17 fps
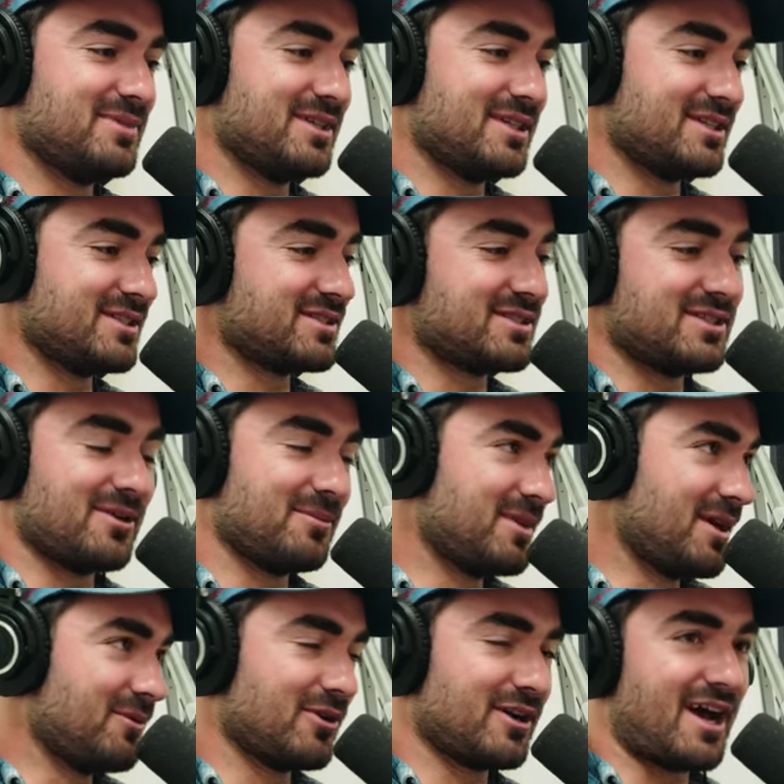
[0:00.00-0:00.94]
because you know
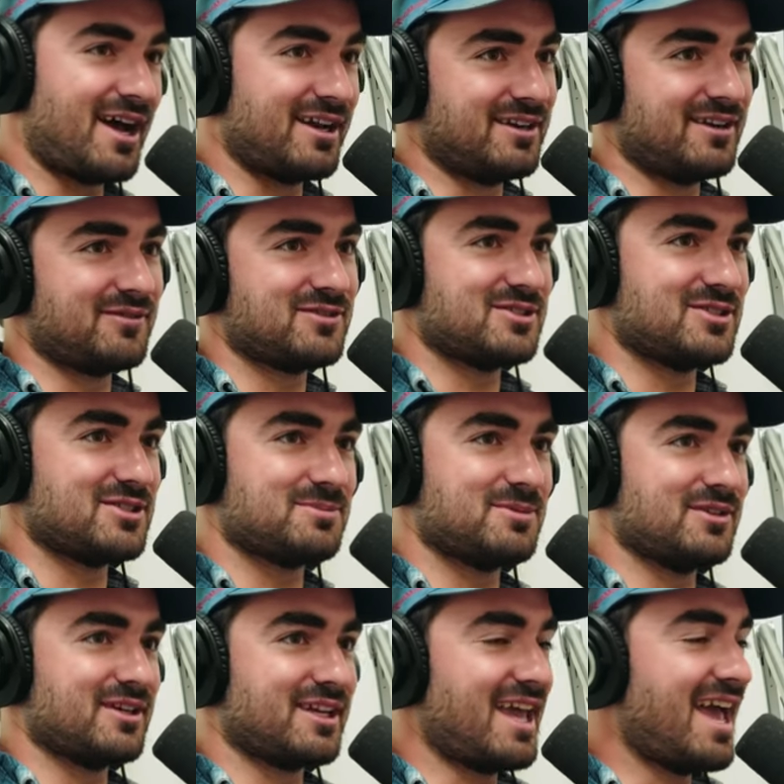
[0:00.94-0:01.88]
they were kind enough to
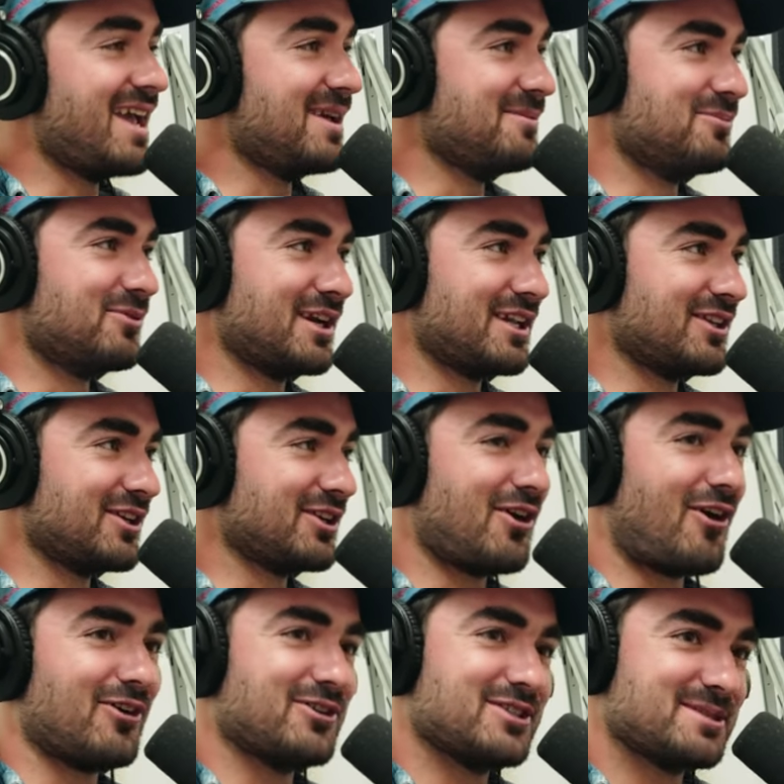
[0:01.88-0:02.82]
just be like, "Hey, bring the
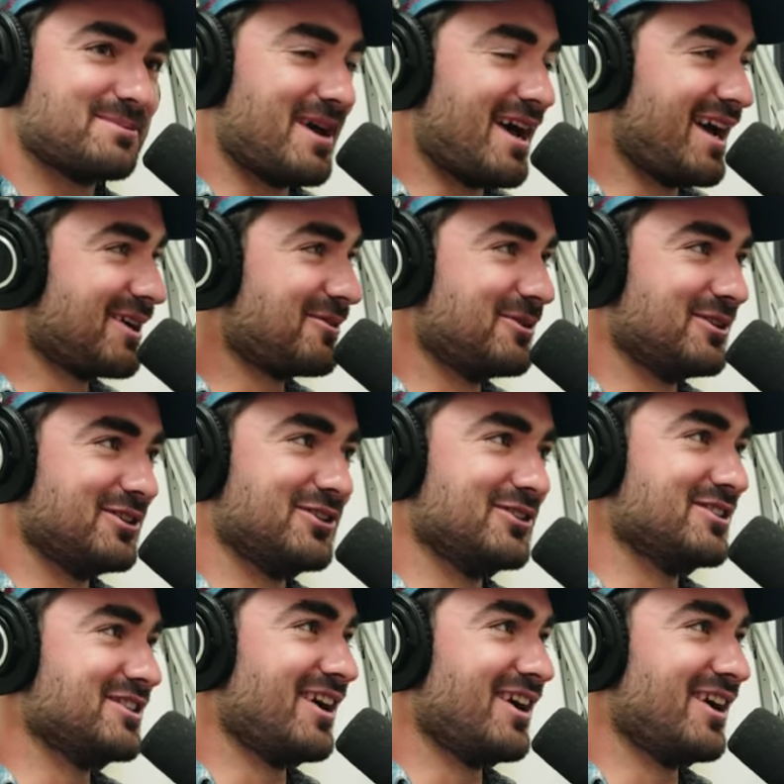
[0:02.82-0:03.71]
carts back when you're